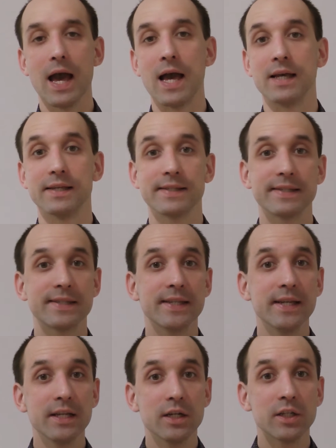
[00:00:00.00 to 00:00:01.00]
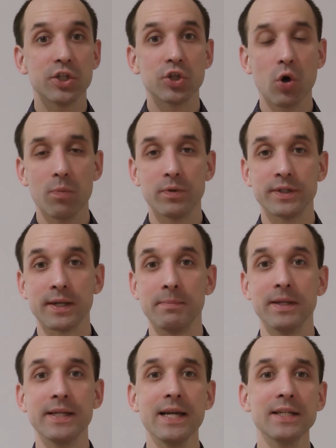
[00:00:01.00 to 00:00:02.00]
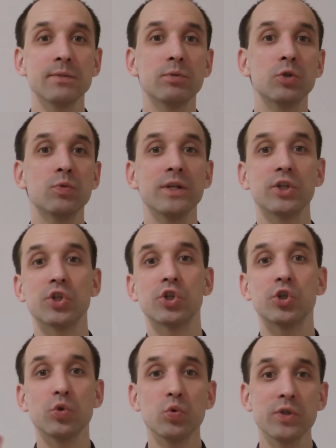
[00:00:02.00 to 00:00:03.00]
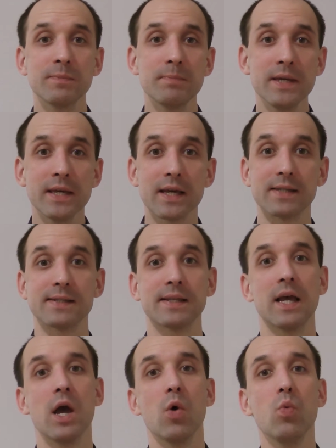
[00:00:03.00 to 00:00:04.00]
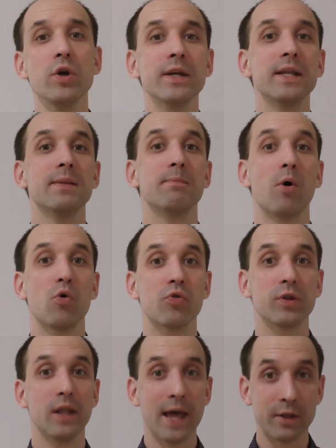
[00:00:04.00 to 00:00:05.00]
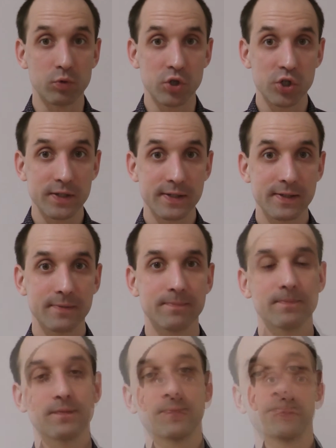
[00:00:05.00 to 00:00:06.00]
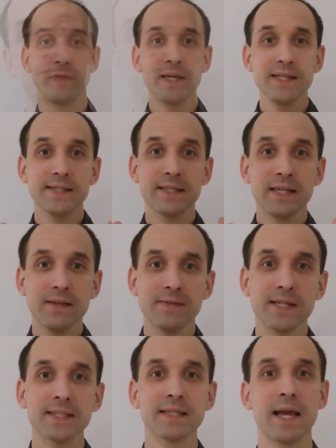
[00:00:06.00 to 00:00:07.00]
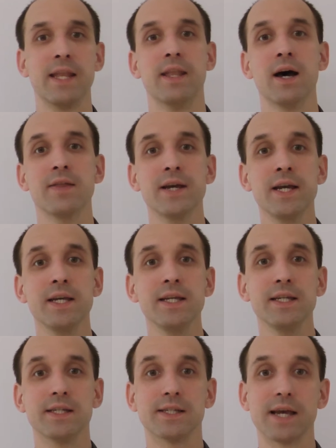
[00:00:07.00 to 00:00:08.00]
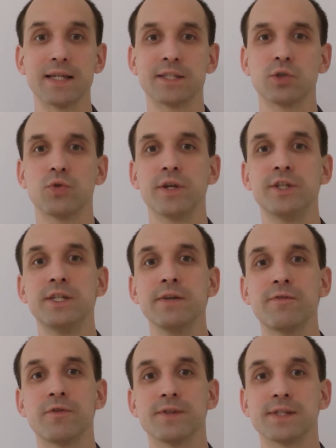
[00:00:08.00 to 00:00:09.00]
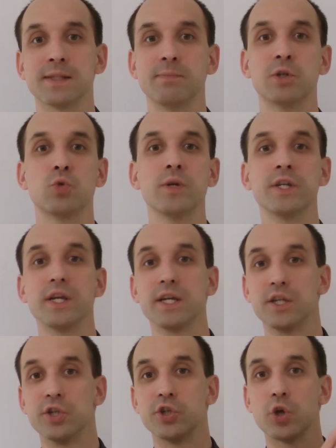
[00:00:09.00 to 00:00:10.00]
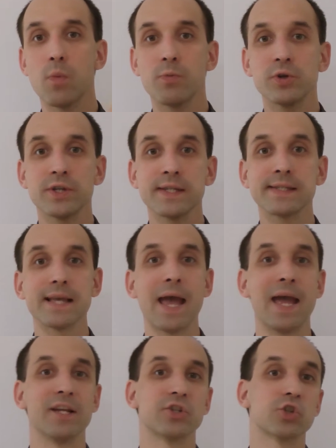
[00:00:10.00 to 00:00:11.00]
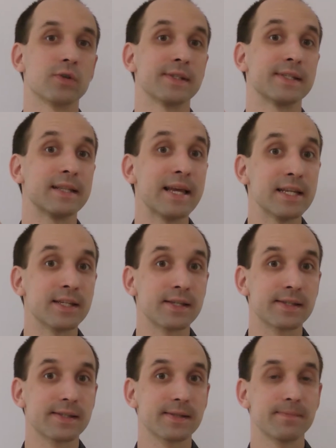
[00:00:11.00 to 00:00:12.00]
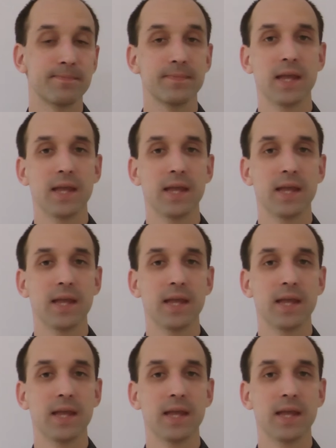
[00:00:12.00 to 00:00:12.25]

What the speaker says: a single interpreter mediating between two speakers working in both languages. This gives us another hint as to the differences between interpreters and translators.